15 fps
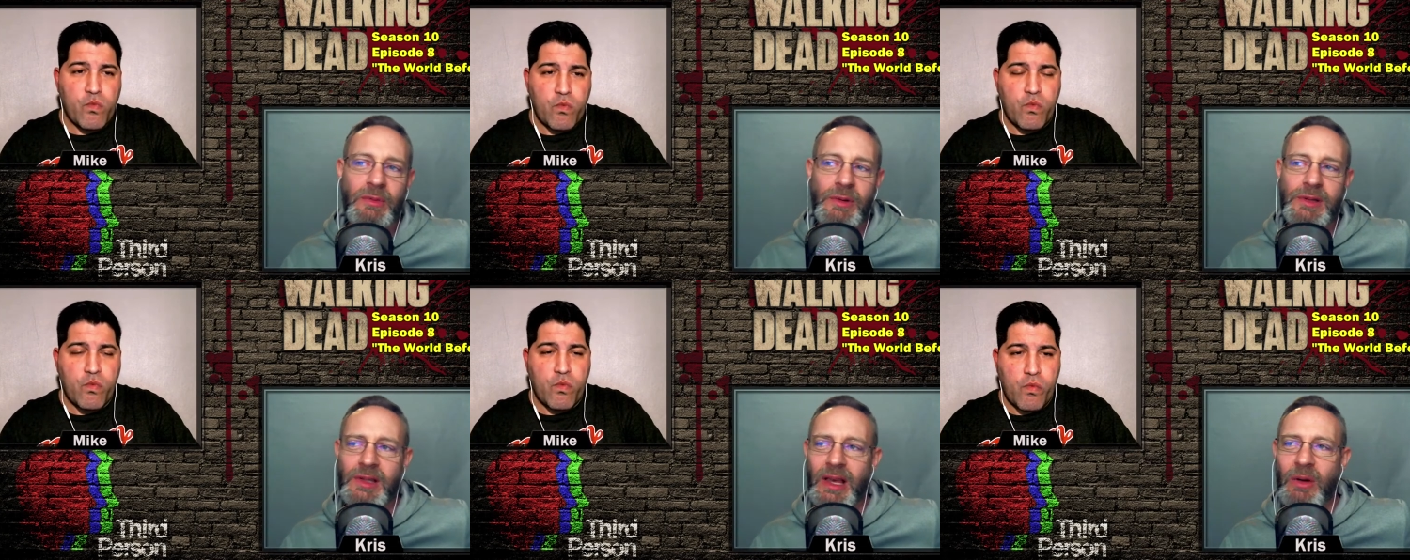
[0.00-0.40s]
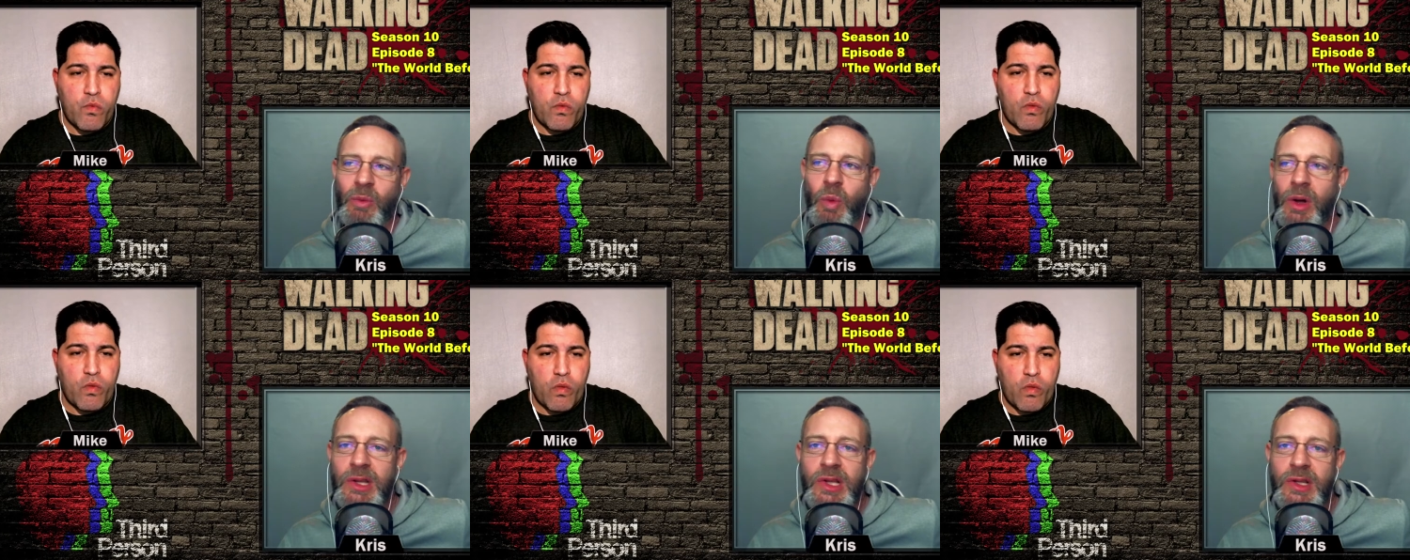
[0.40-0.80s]
Speaker 1: where it's like,
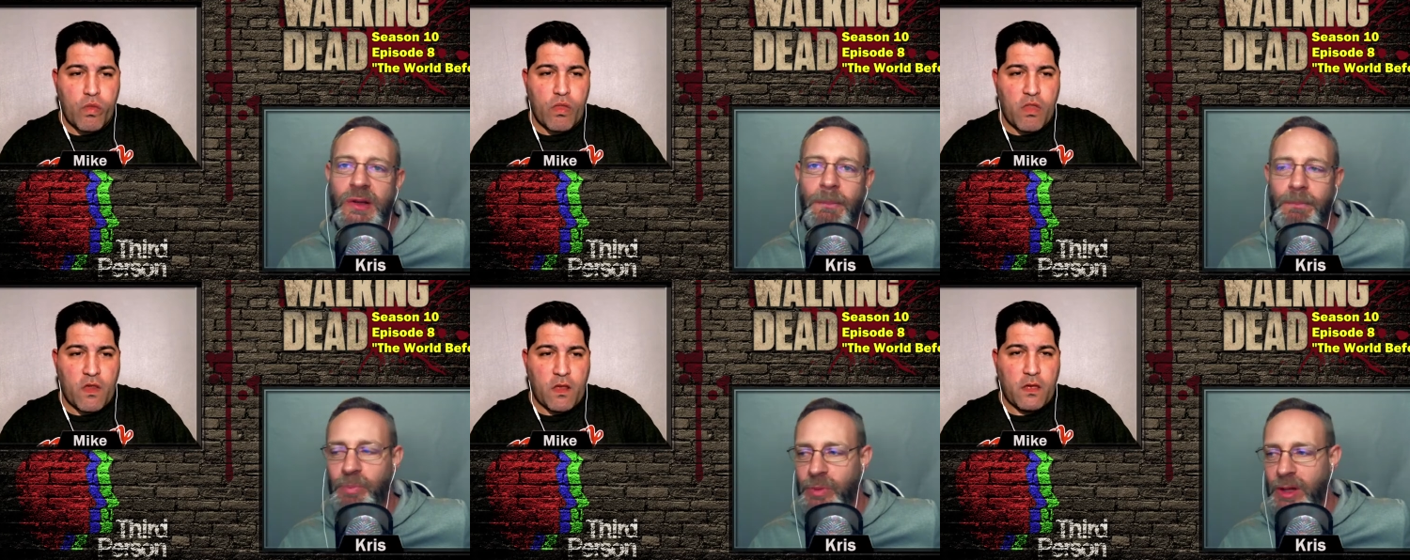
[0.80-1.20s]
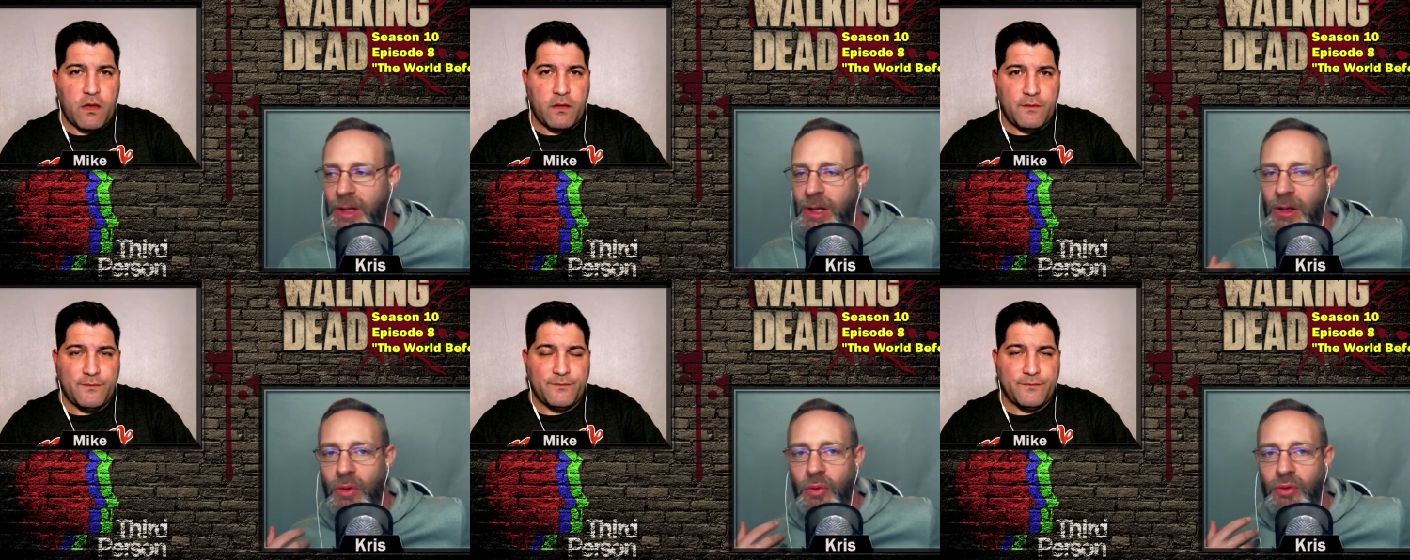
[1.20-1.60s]
what's the
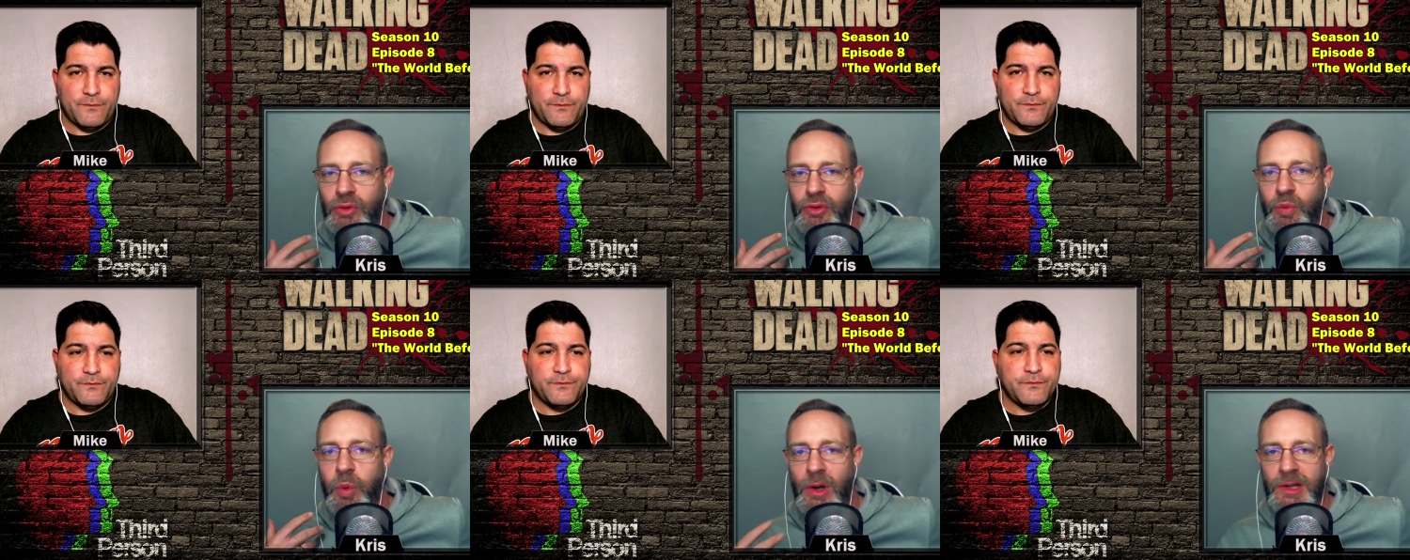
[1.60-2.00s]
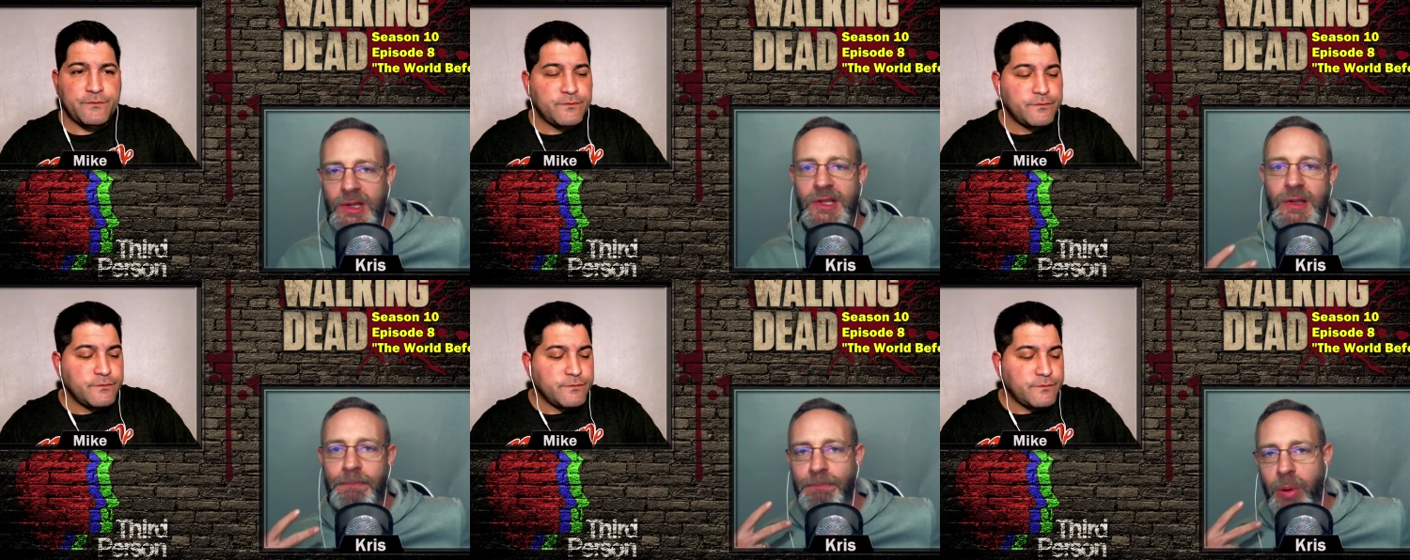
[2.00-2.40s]

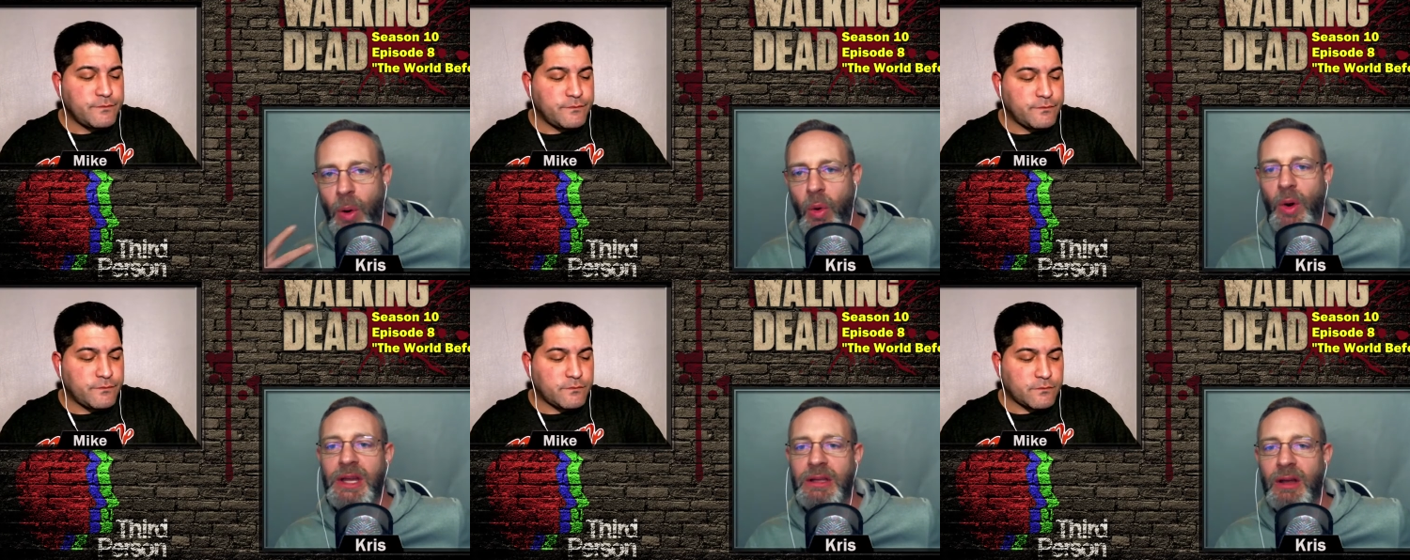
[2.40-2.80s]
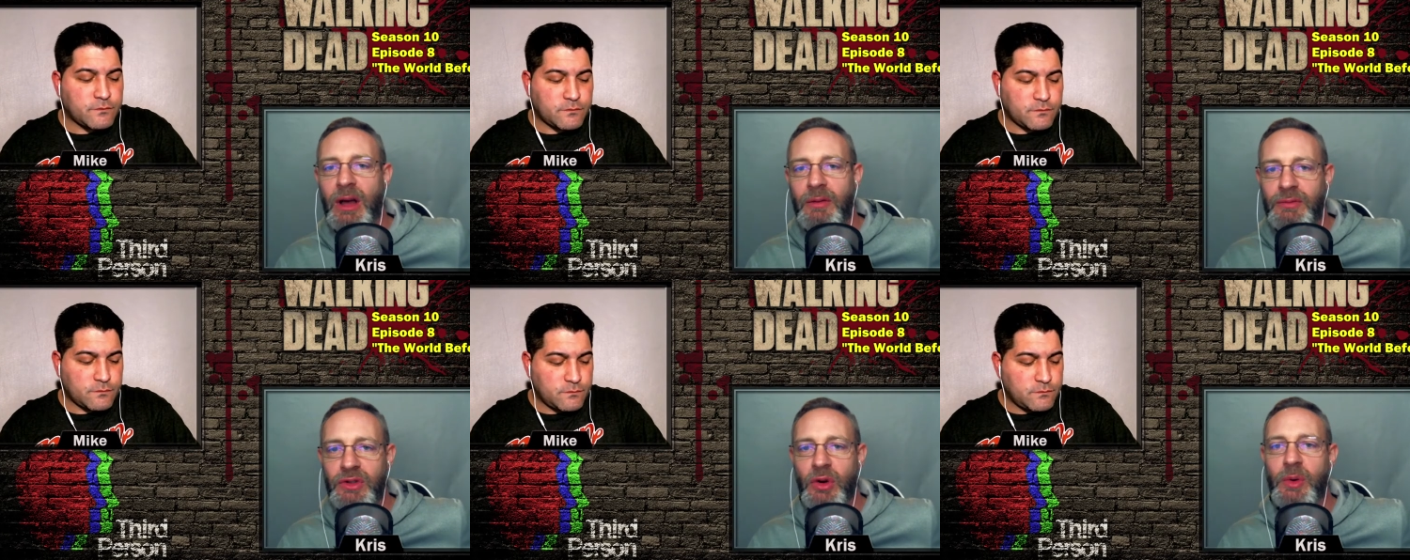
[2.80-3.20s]
what's the point
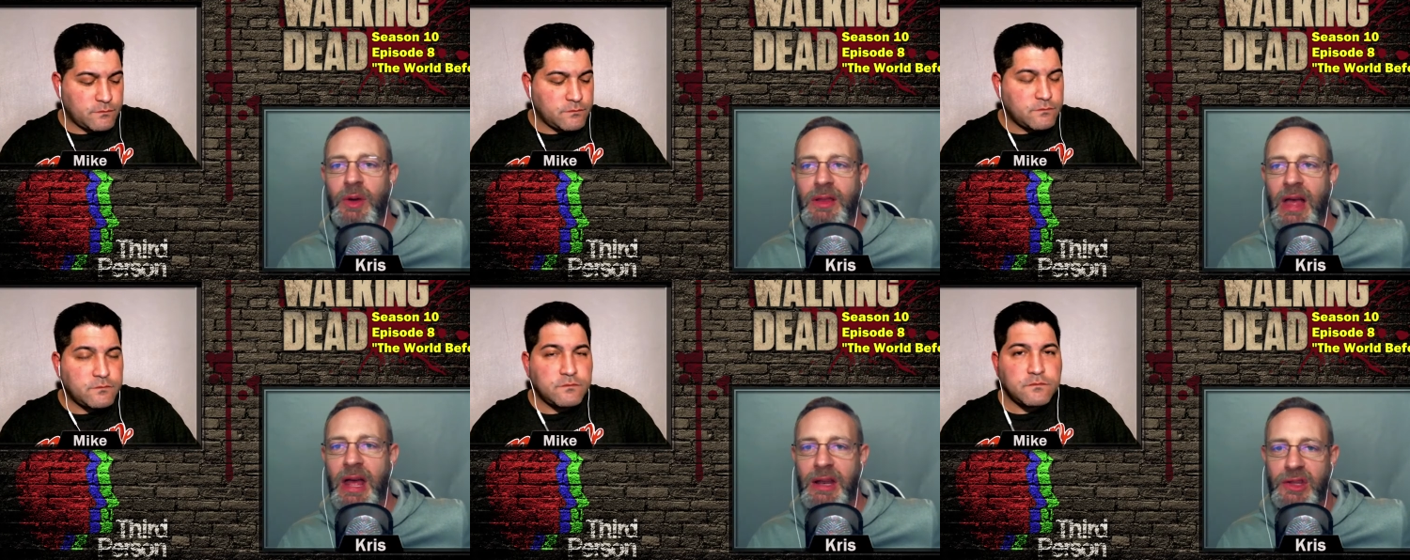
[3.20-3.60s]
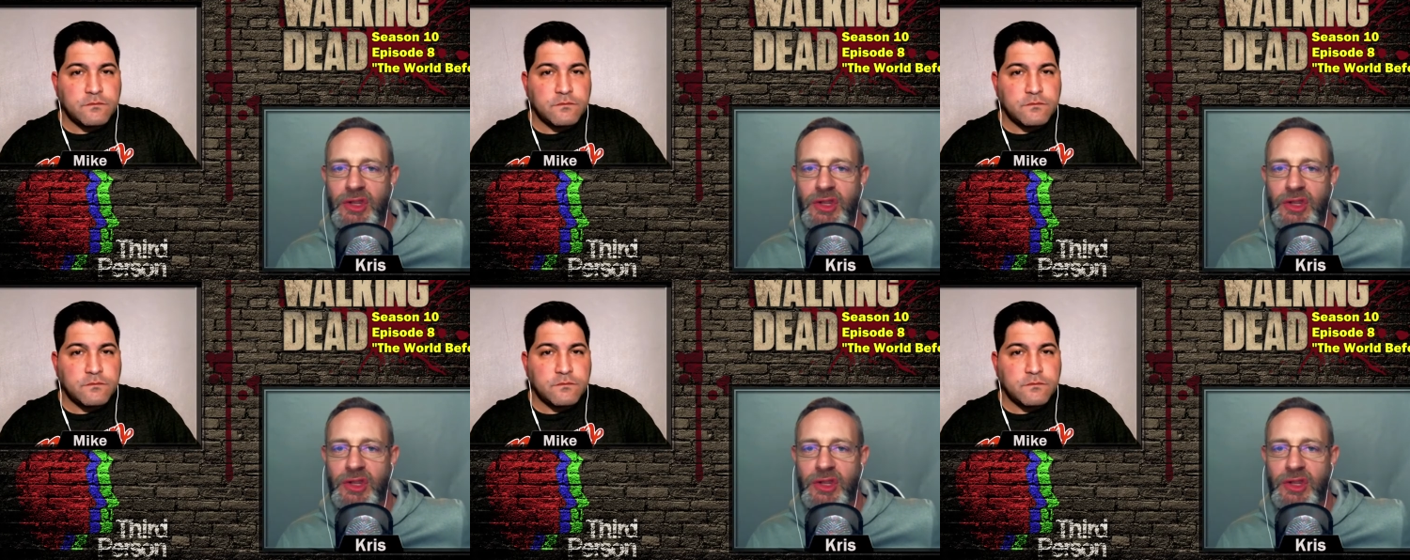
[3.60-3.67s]
of doing that?